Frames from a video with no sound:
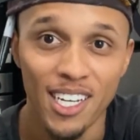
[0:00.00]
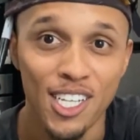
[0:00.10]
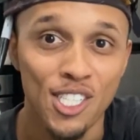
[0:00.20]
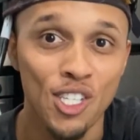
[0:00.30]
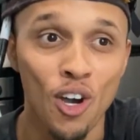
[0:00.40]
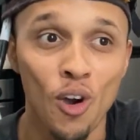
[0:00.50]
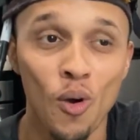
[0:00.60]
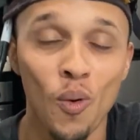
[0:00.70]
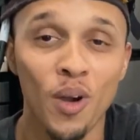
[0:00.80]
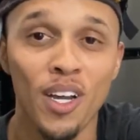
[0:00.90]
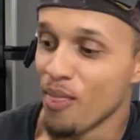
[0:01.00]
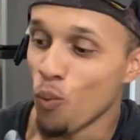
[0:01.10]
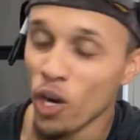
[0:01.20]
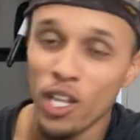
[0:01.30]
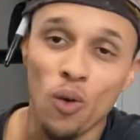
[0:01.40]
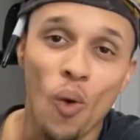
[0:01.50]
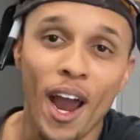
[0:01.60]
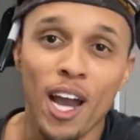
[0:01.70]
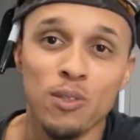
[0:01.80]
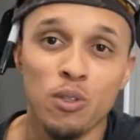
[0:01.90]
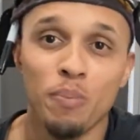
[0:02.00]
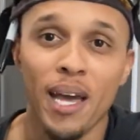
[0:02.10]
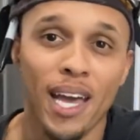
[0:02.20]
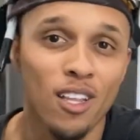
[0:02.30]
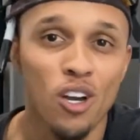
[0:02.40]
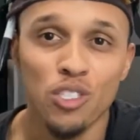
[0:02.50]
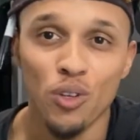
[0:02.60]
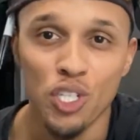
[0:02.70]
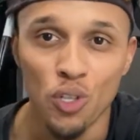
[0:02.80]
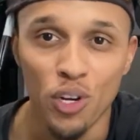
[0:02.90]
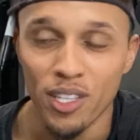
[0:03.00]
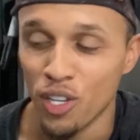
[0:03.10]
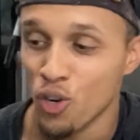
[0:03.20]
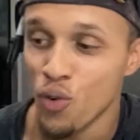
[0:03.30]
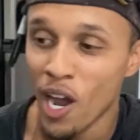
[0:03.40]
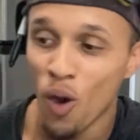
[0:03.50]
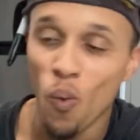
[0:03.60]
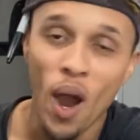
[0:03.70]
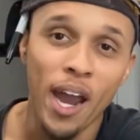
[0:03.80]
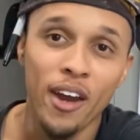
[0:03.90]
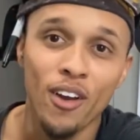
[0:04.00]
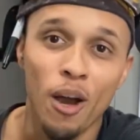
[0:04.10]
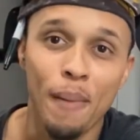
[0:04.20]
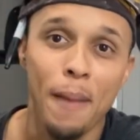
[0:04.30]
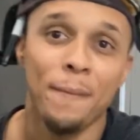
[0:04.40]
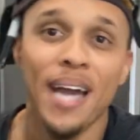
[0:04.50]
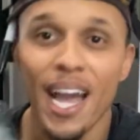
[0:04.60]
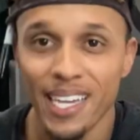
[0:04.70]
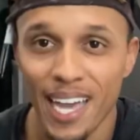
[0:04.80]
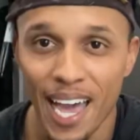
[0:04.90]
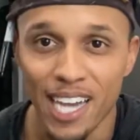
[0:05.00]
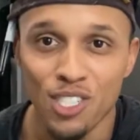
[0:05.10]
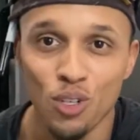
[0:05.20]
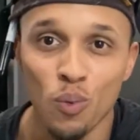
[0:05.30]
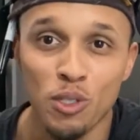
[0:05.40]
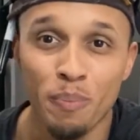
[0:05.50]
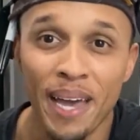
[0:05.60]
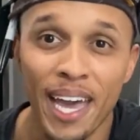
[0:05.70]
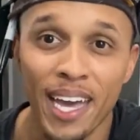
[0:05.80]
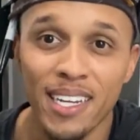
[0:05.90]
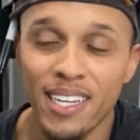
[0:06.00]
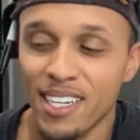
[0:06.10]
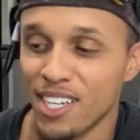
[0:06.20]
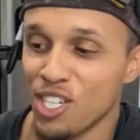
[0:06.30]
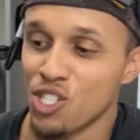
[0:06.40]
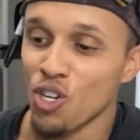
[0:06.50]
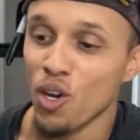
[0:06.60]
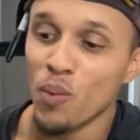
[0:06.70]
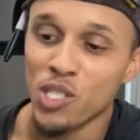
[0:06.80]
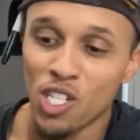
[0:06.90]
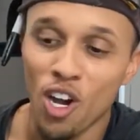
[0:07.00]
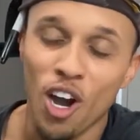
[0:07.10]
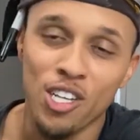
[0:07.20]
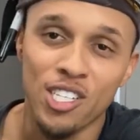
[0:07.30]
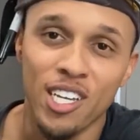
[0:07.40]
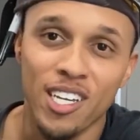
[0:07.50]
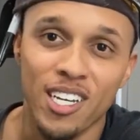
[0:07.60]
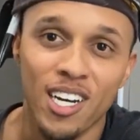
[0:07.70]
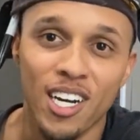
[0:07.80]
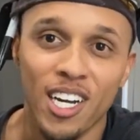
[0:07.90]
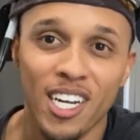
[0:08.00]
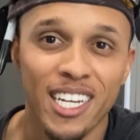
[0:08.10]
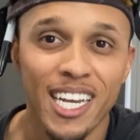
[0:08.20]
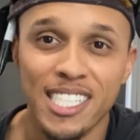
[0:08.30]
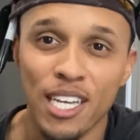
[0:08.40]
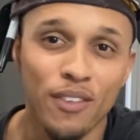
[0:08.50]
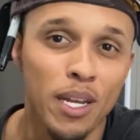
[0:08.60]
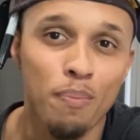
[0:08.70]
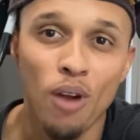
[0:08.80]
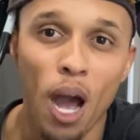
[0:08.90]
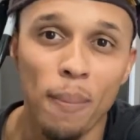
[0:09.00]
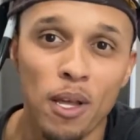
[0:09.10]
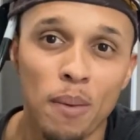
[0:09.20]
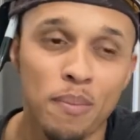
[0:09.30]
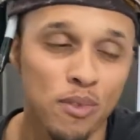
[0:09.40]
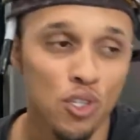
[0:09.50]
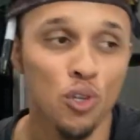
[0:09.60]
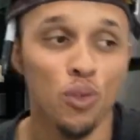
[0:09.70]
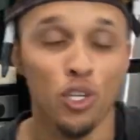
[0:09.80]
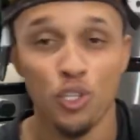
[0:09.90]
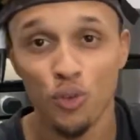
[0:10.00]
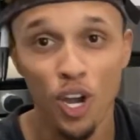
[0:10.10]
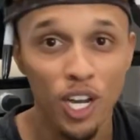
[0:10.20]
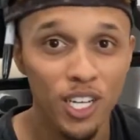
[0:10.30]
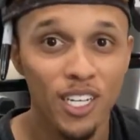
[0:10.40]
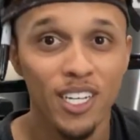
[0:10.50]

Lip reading: So one of the wires was bad. Long story short, the ground wire on my back axle was bad. So it was causing a connectivity problem to the truck,